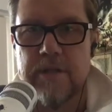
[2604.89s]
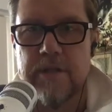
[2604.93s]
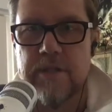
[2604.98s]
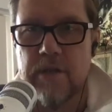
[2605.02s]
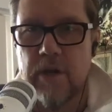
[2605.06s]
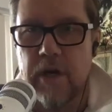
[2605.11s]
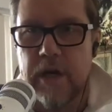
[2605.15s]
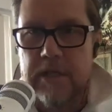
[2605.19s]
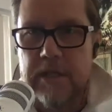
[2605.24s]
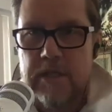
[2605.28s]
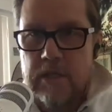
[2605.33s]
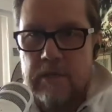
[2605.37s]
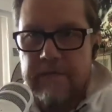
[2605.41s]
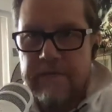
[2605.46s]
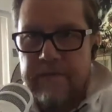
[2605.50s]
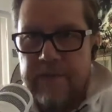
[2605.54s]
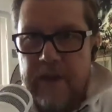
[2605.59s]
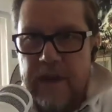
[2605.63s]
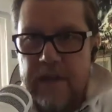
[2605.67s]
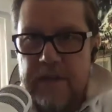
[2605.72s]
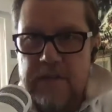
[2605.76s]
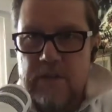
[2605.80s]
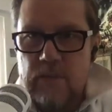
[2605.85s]
one of those
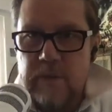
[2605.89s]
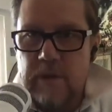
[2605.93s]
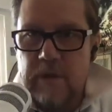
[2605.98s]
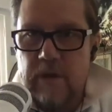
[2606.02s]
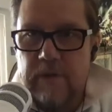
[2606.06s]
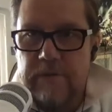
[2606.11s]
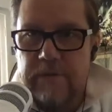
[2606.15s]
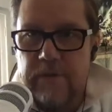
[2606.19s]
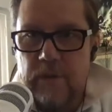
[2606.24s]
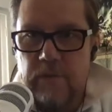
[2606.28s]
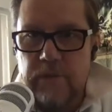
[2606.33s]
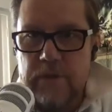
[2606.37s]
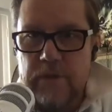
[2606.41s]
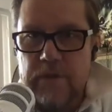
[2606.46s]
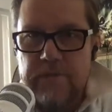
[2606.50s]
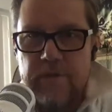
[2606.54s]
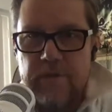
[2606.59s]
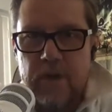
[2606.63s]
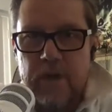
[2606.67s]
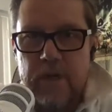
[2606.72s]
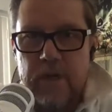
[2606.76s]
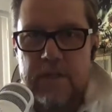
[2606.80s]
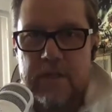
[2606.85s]
Dyson fans that we got for the
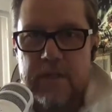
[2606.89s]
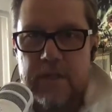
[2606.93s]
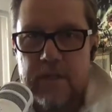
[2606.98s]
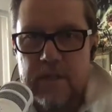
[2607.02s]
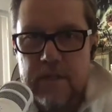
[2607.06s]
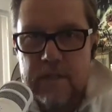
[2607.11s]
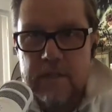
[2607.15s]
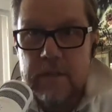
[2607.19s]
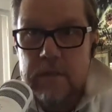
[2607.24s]
bushfires,